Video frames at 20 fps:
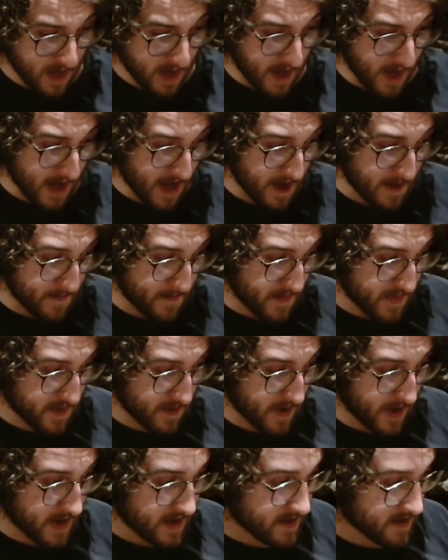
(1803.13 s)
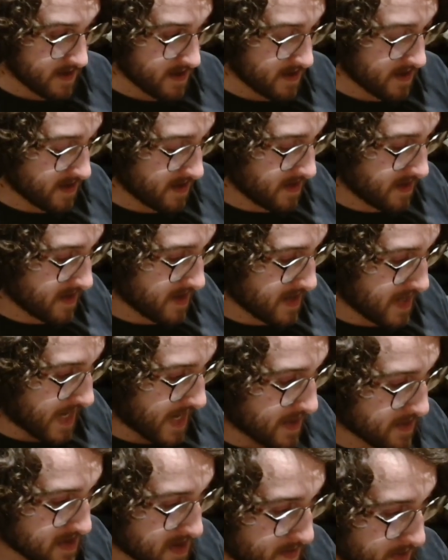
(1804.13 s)
The
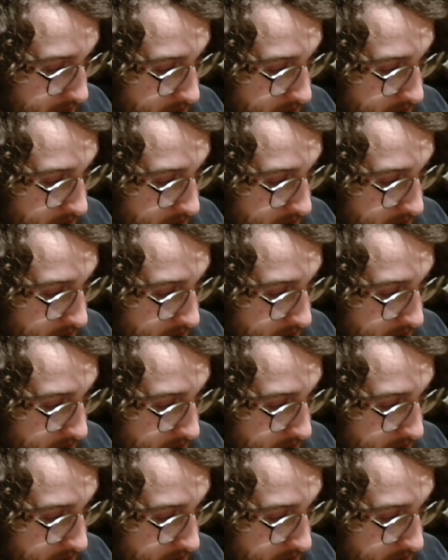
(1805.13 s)
last time I